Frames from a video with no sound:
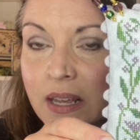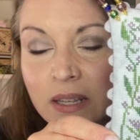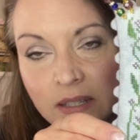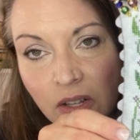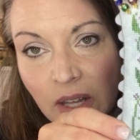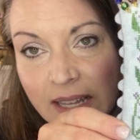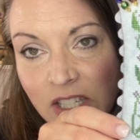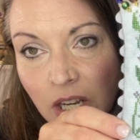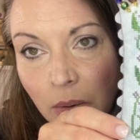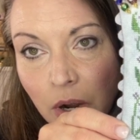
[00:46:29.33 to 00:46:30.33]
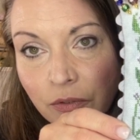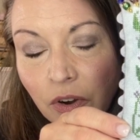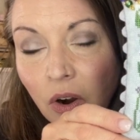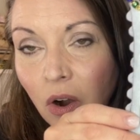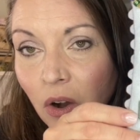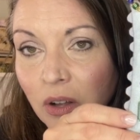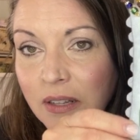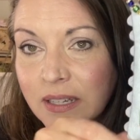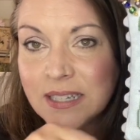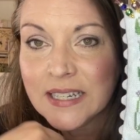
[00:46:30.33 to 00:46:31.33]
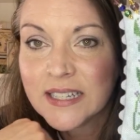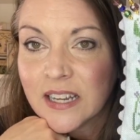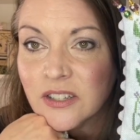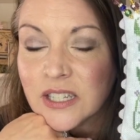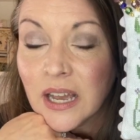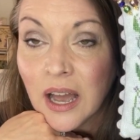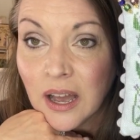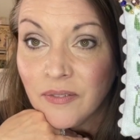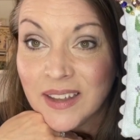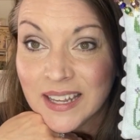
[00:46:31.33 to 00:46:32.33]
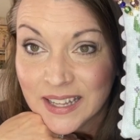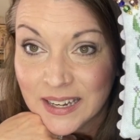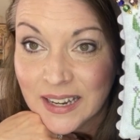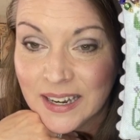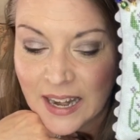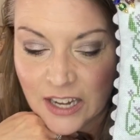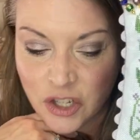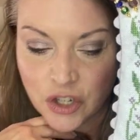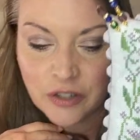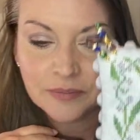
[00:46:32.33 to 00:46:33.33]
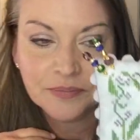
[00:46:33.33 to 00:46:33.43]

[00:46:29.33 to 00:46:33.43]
So let's go over all of the details of In Nature.